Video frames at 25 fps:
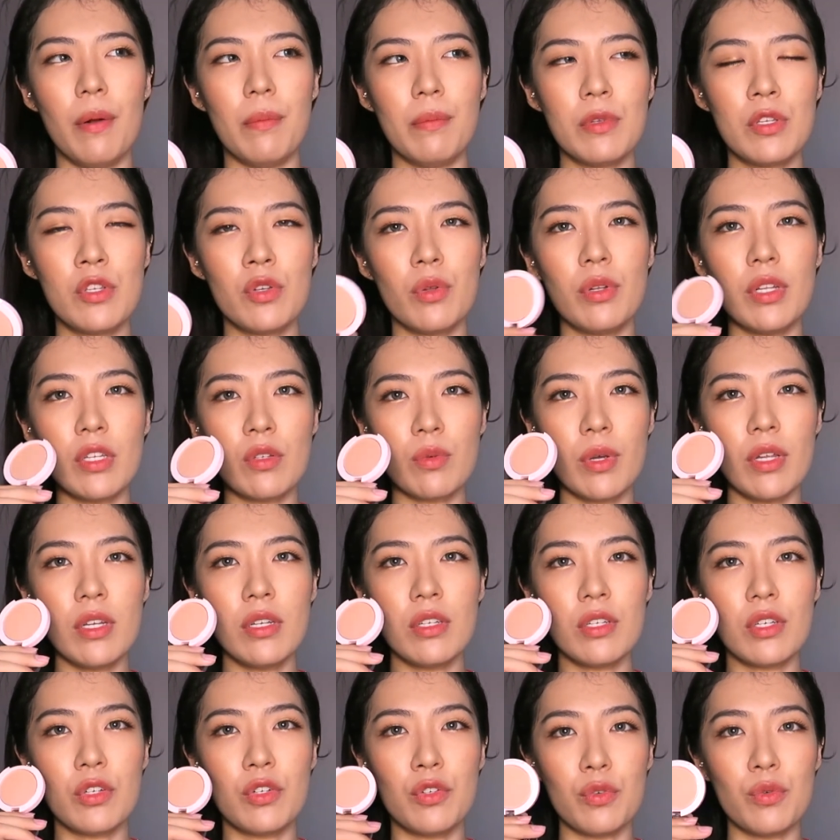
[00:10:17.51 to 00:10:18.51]
so this one
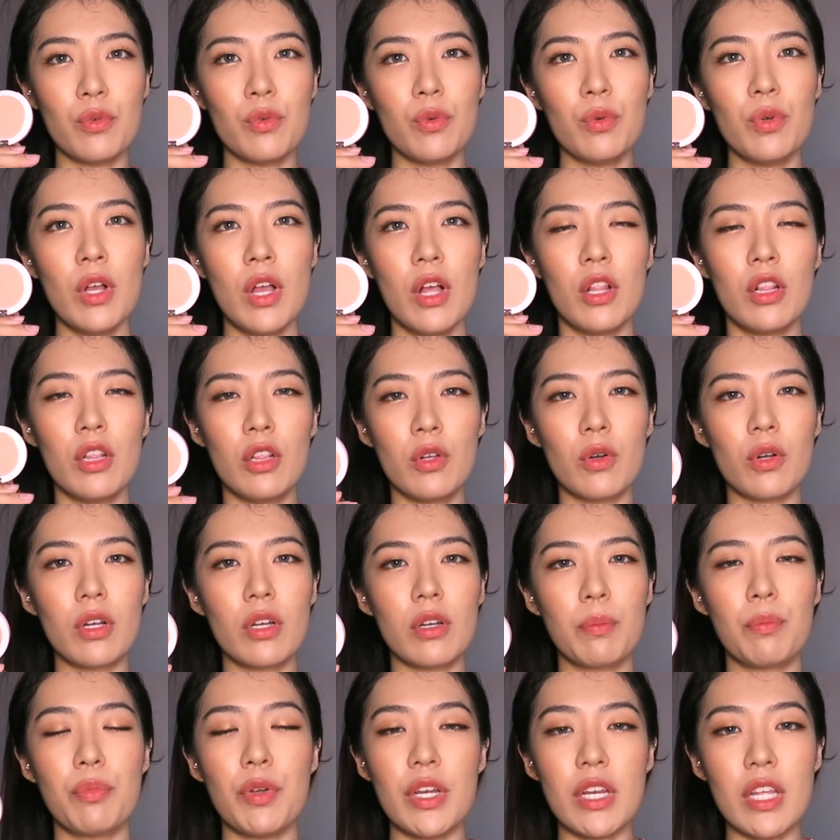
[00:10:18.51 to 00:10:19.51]
do look
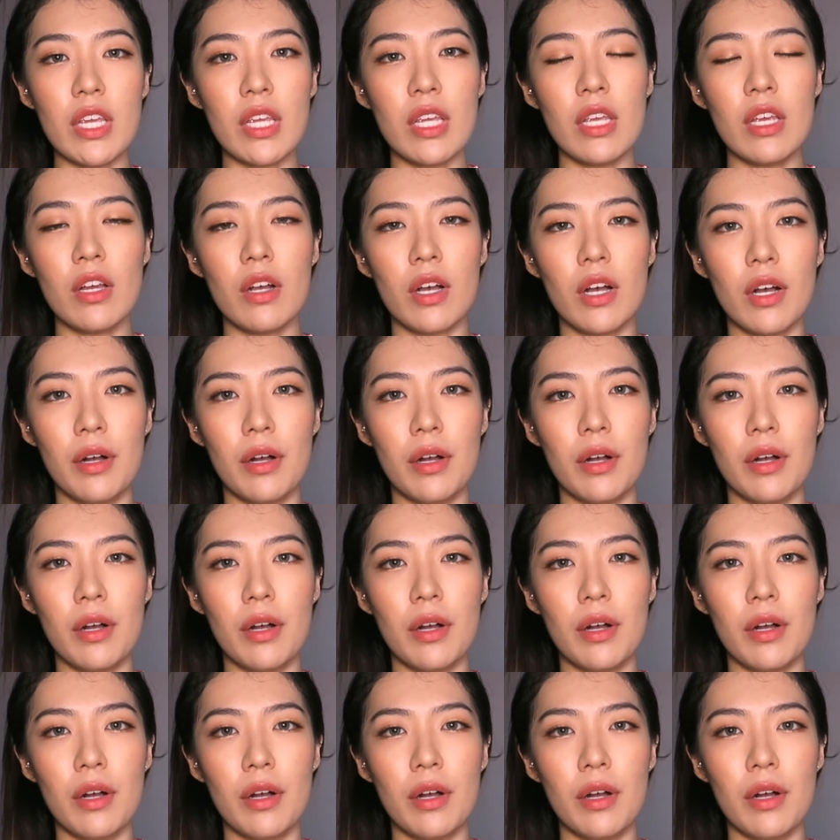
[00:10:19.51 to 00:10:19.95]
pretty